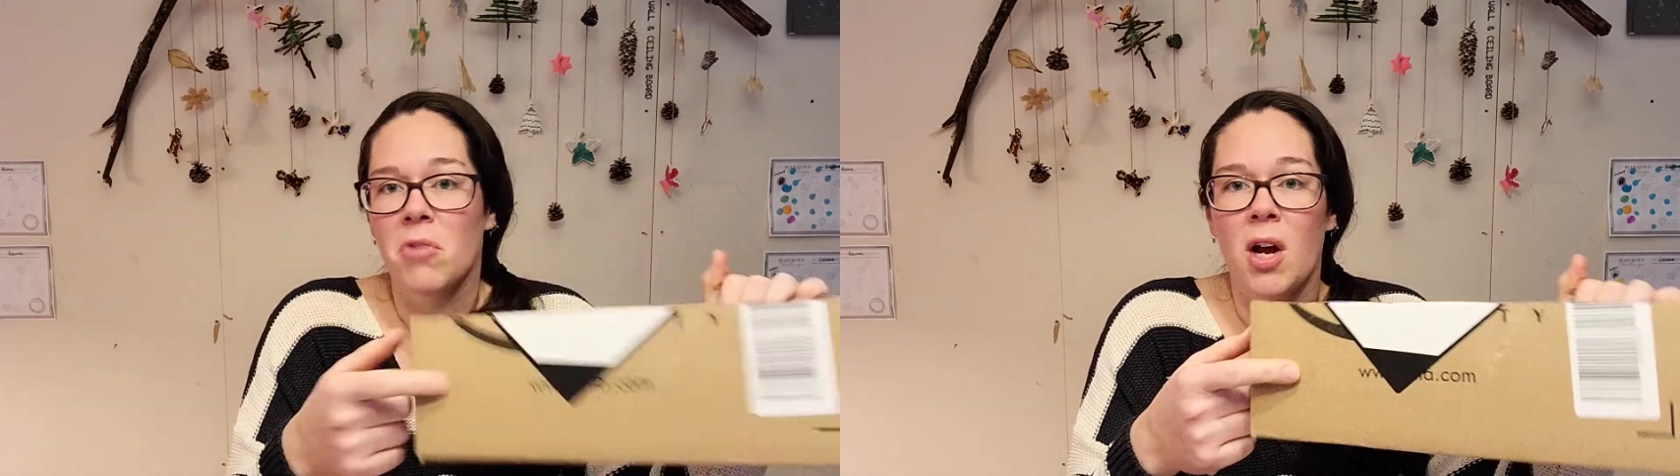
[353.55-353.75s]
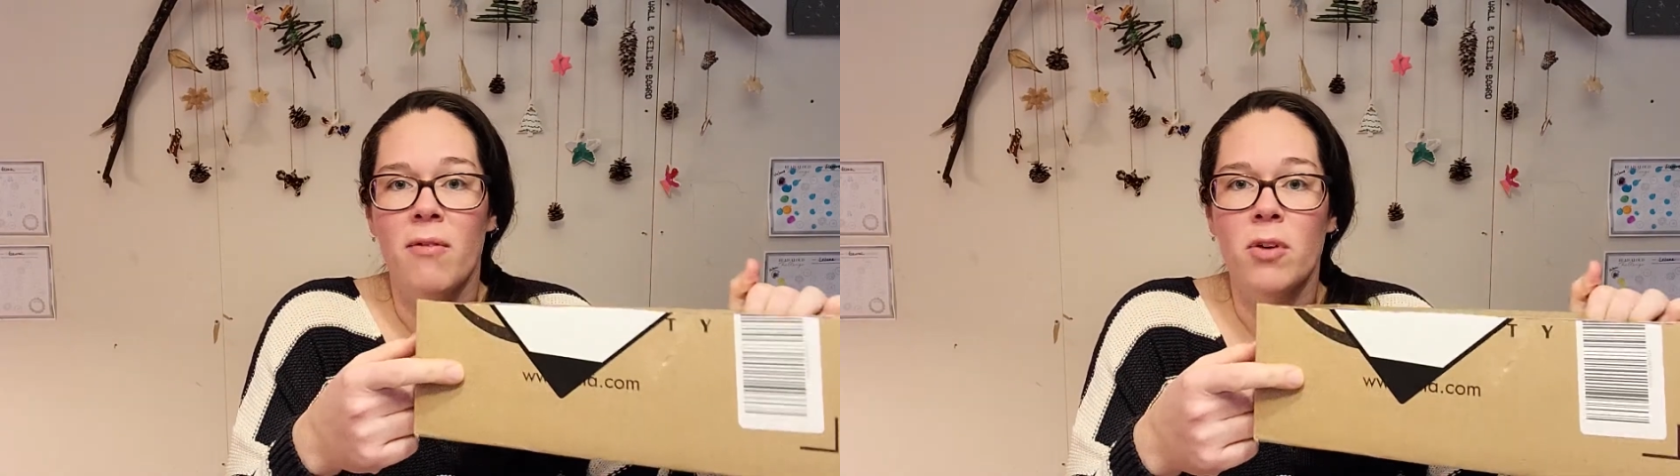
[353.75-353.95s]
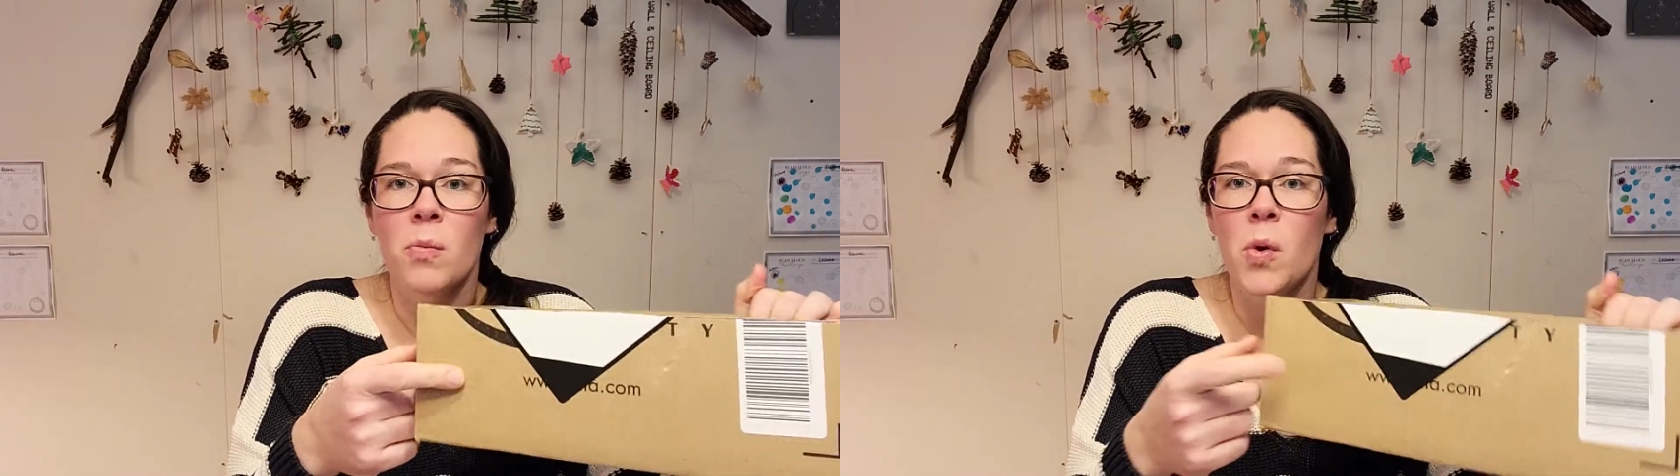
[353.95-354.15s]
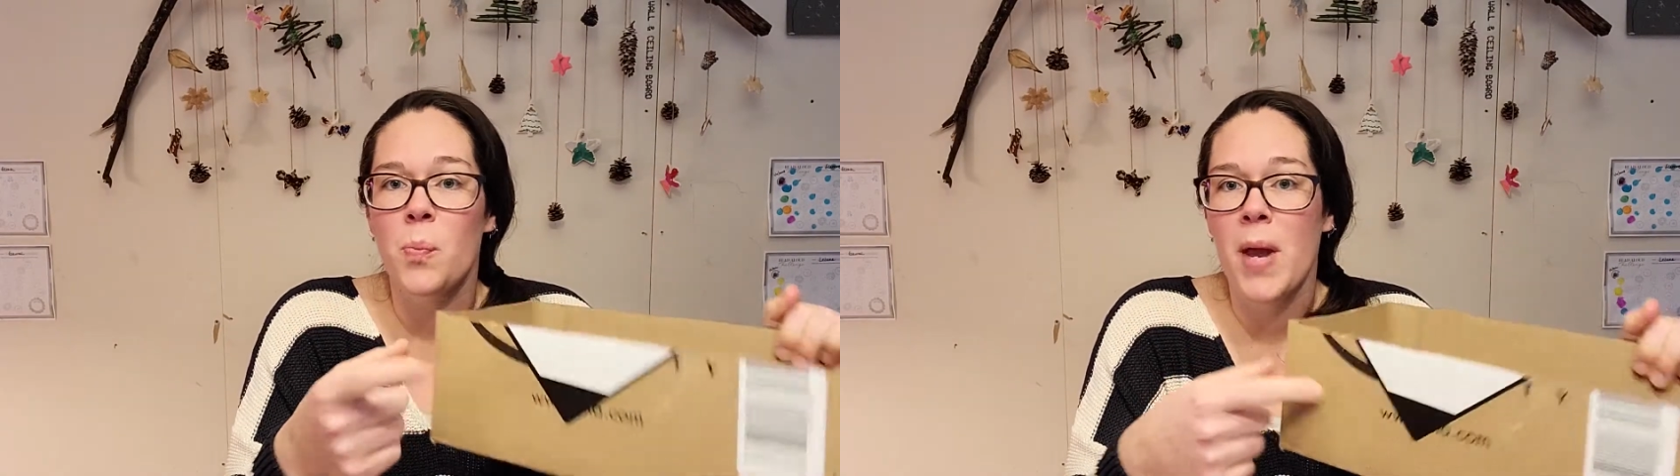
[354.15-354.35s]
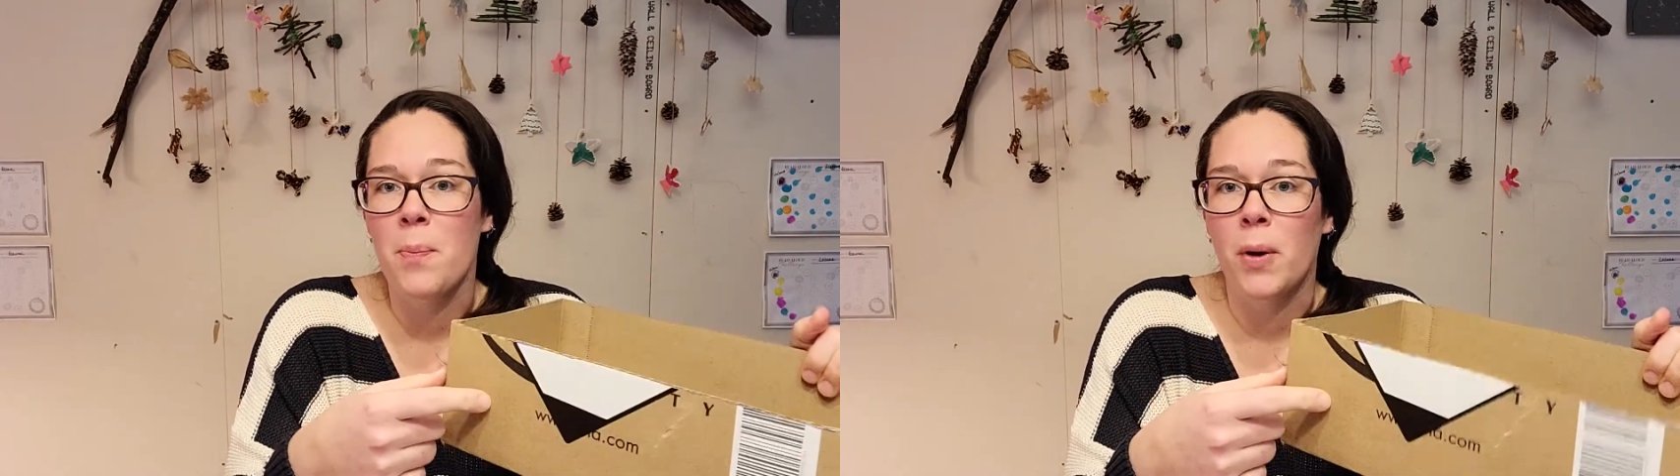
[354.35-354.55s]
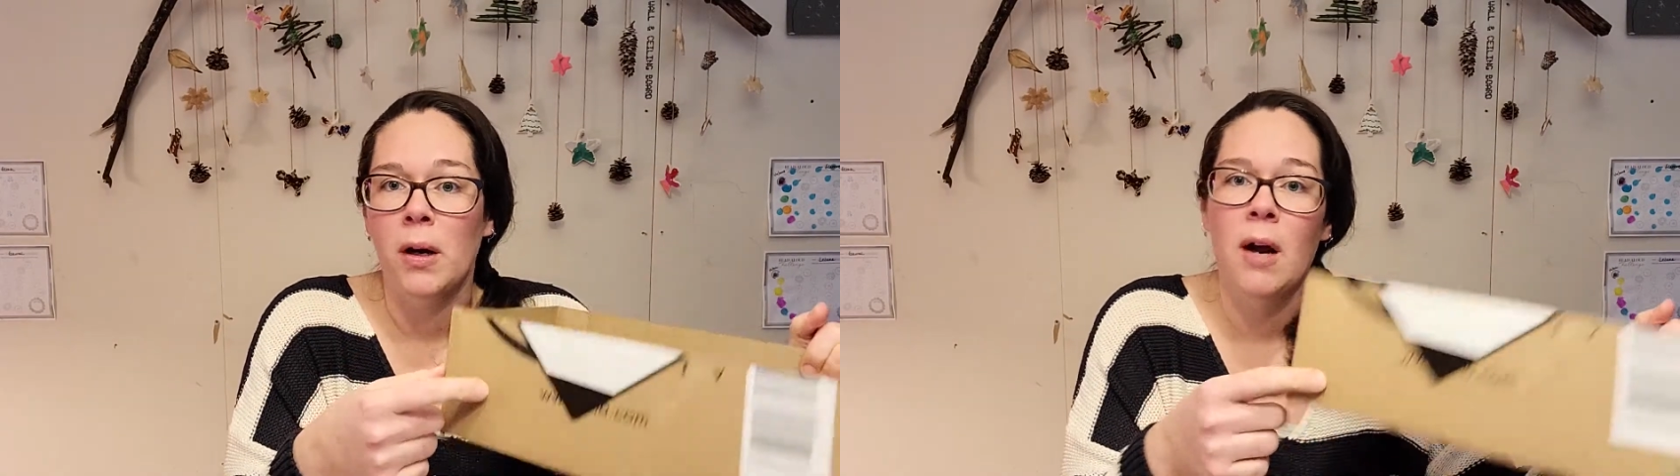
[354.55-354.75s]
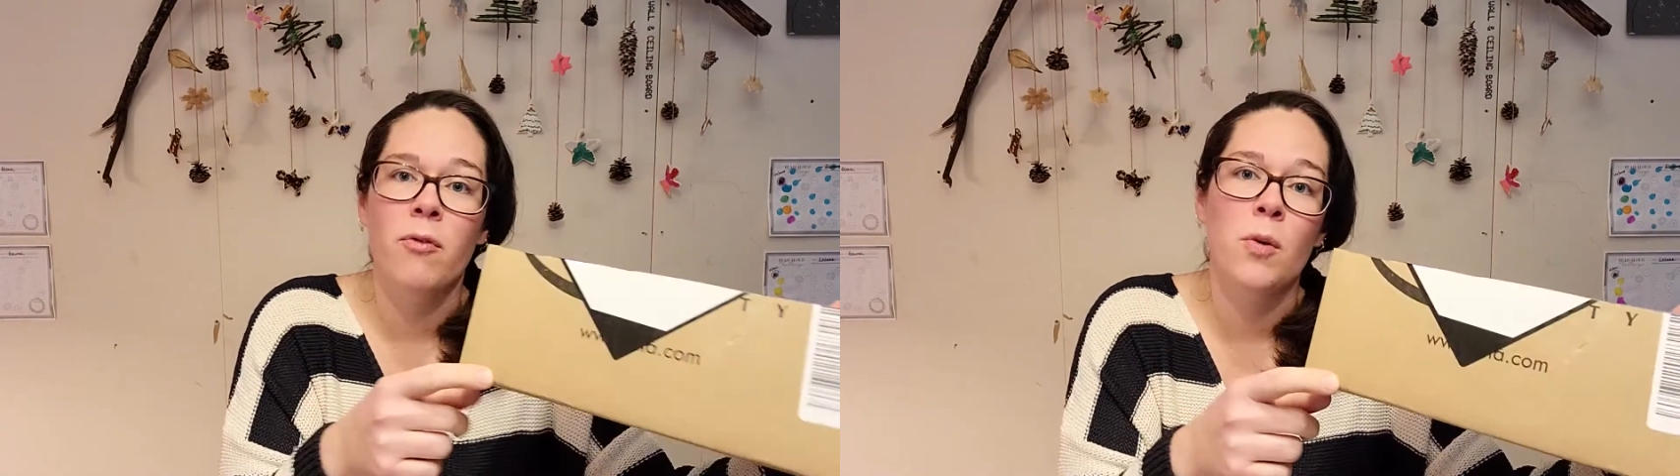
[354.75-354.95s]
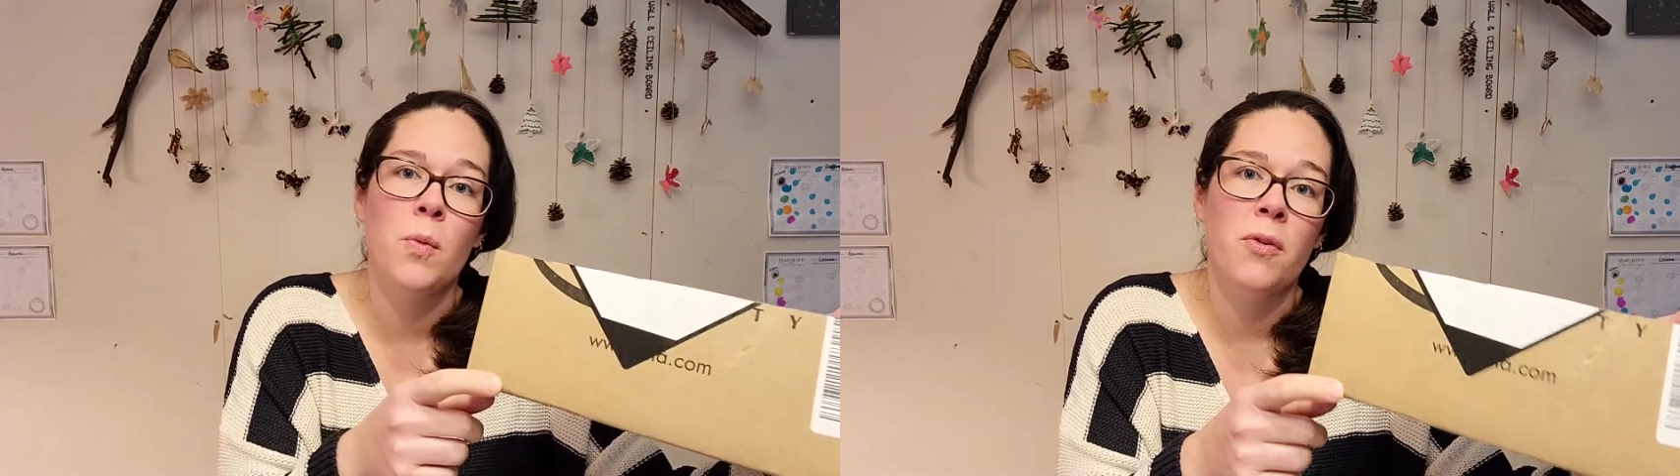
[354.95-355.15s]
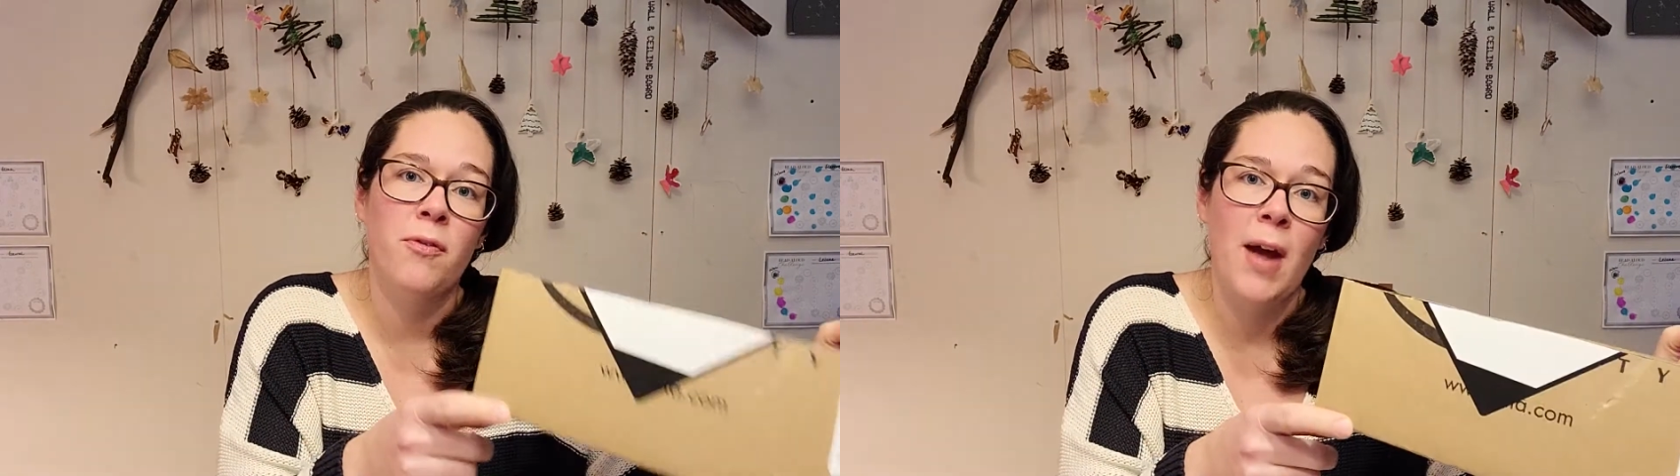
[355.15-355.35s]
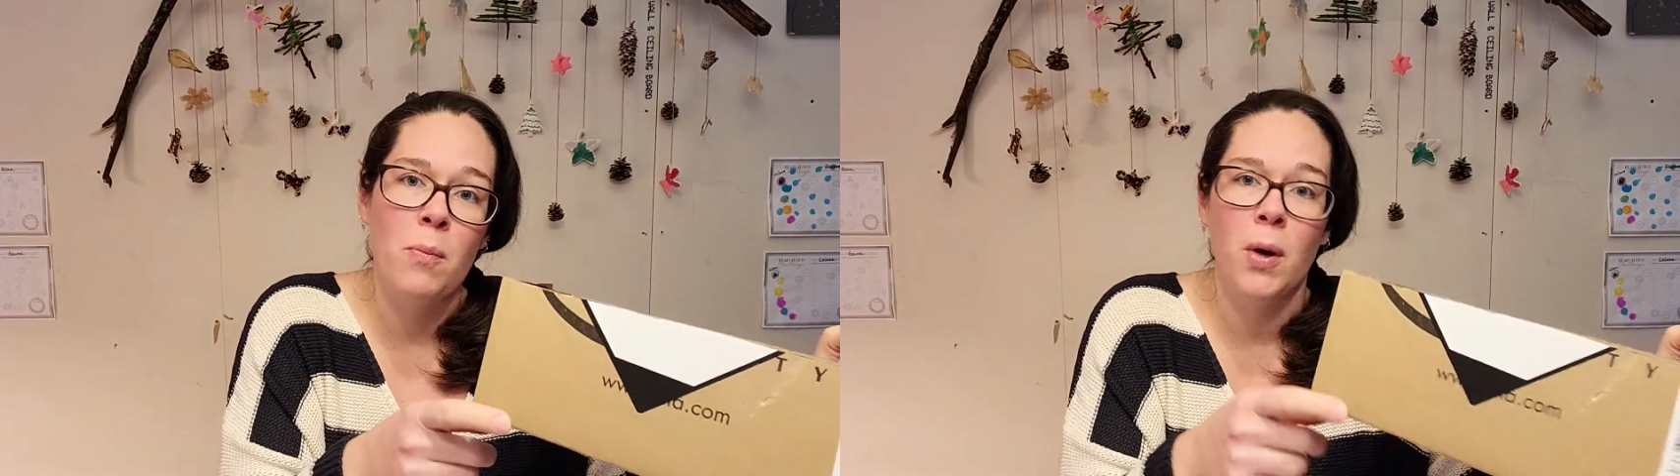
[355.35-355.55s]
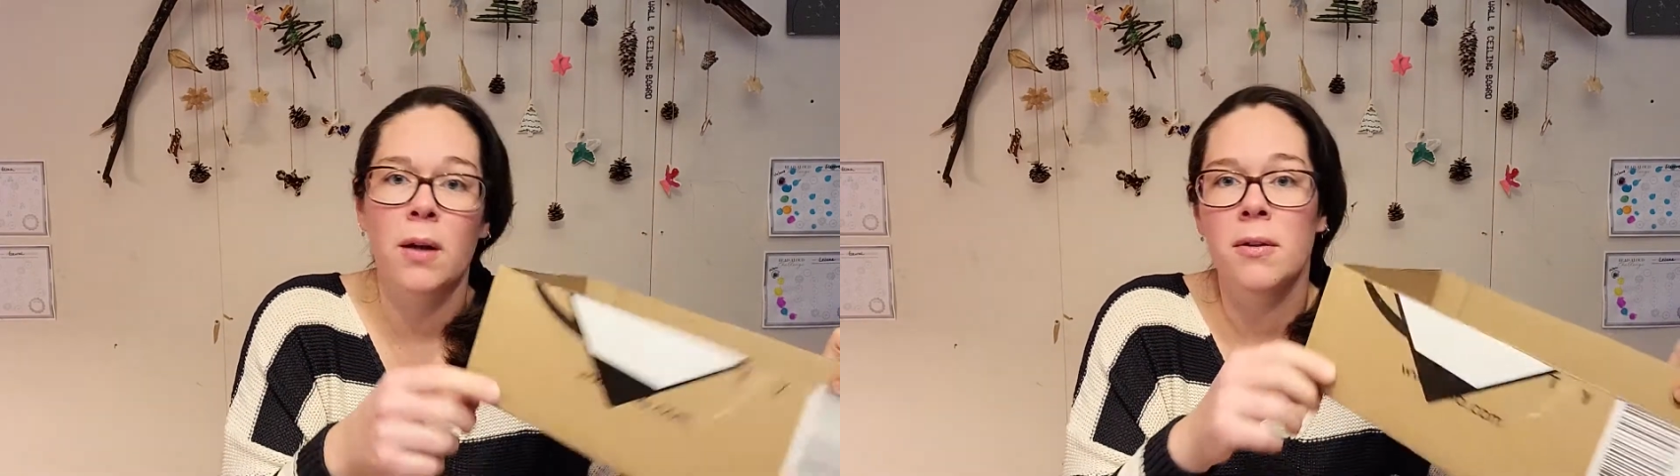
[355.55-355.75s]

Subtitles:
Cover them with paper, cover them with fabric.